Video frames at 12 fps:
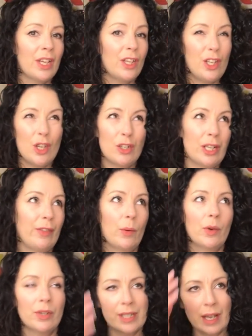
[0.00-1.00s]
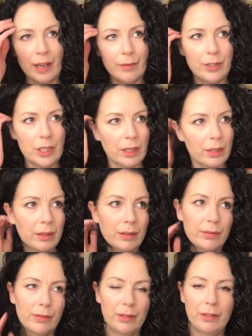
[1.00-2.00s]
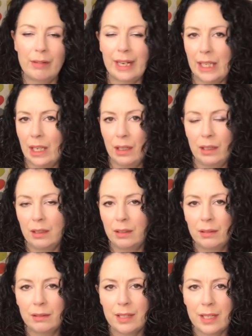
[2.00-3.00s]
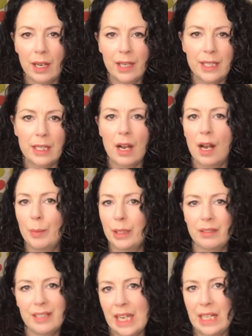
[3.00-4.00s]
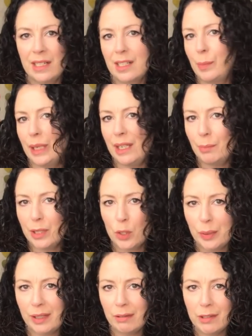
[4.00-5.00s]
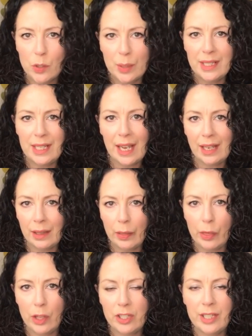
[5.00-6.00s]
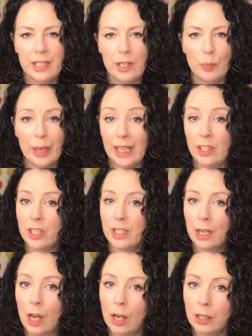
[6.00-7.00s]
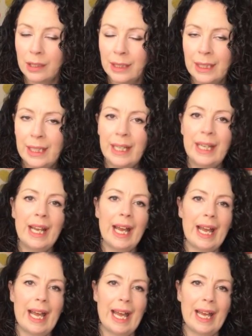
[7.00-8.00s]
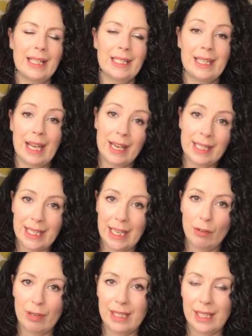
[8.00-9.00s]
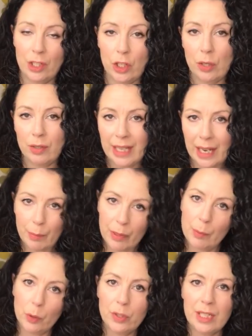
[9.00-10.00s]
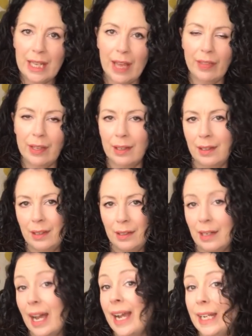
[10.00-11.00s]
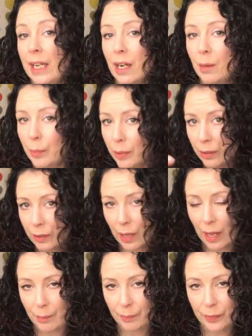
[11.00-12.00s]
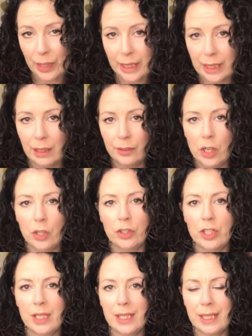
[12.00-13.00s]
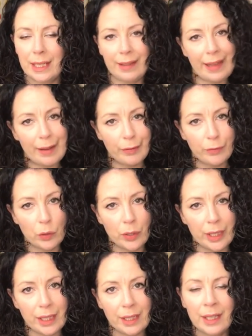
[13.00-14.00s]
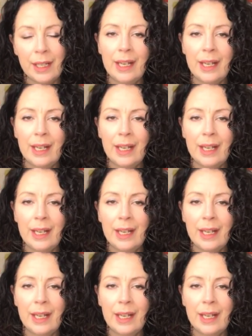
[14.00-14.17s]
Usually the ones I've done for a regular sized garment tend to be between 28 and 32 pages long. And the idea is you tape them all together, lining up the little notches that are there for you,